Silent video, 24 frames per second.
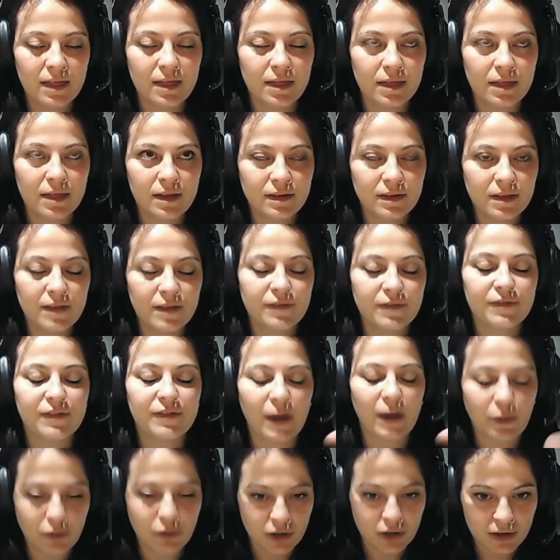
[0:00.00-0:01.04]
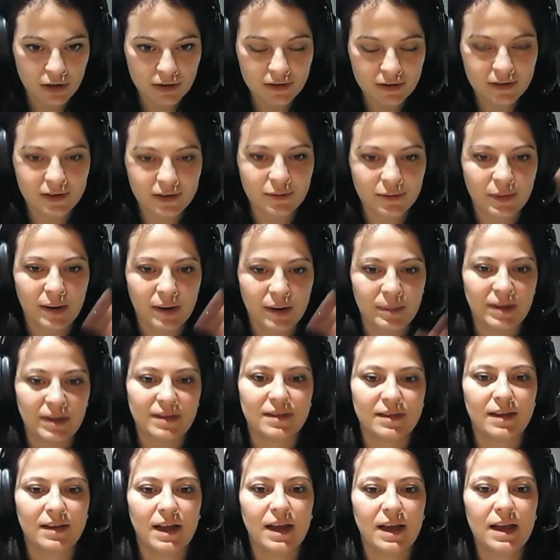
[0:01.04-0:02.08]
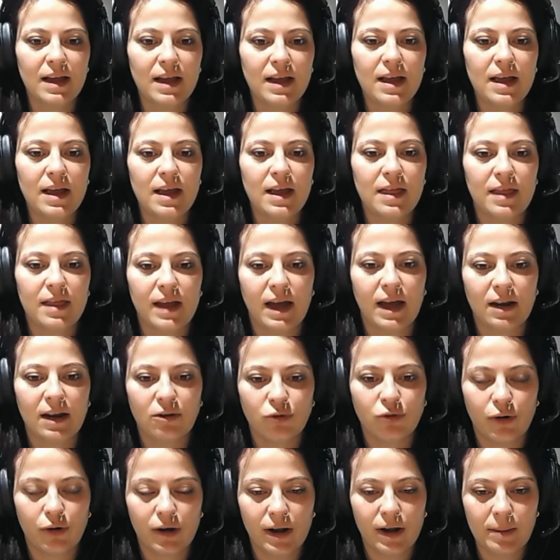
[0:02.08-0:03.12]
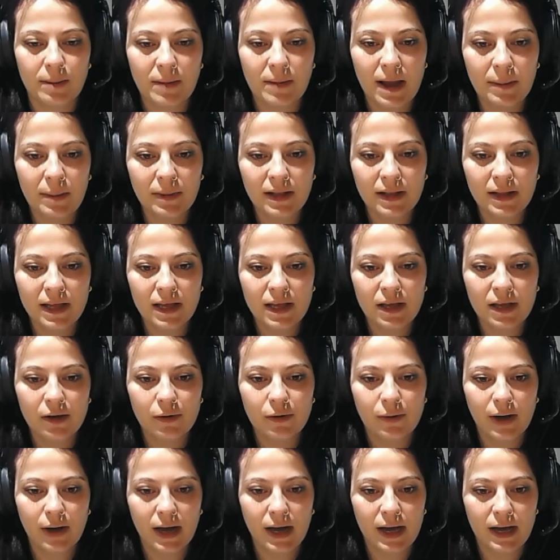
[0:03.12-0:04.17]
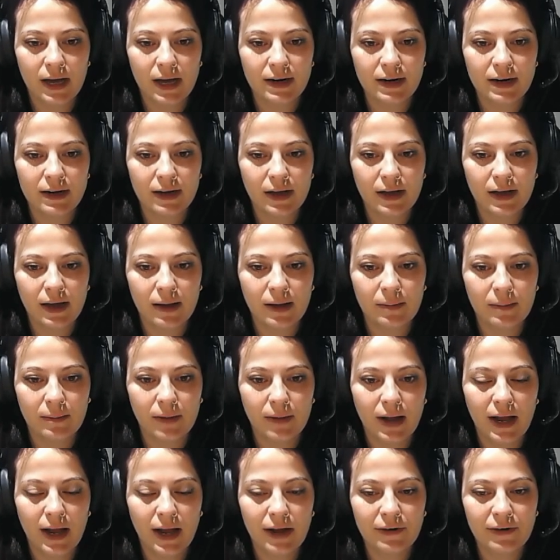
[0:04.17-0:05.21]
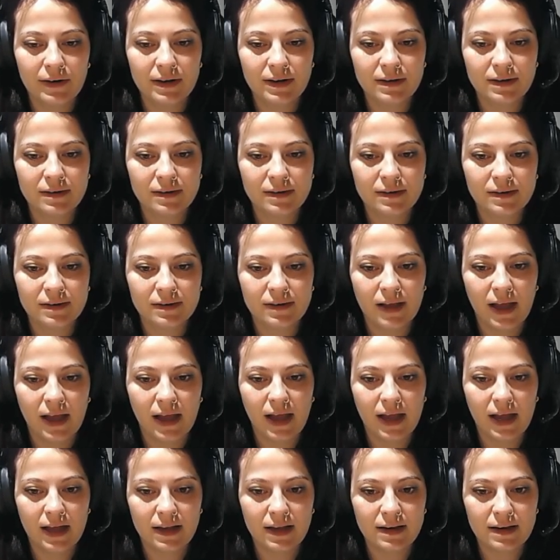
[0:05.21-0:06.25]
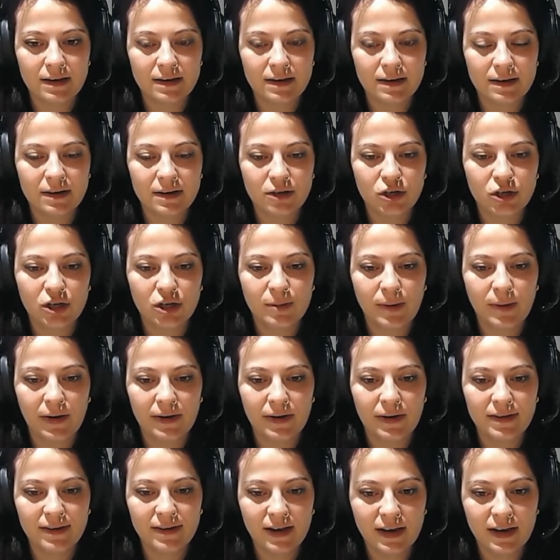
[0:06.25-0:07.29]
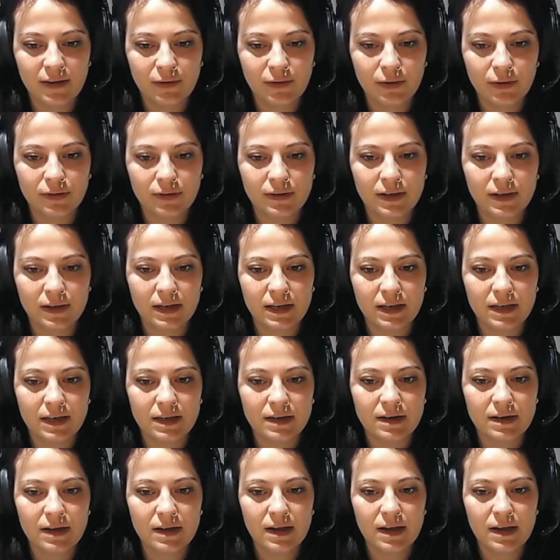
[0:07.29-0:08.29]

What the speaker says: These are the founders, is what I meant to say. They had a daughter named Emily who had Iris, and she married Danny Roseland.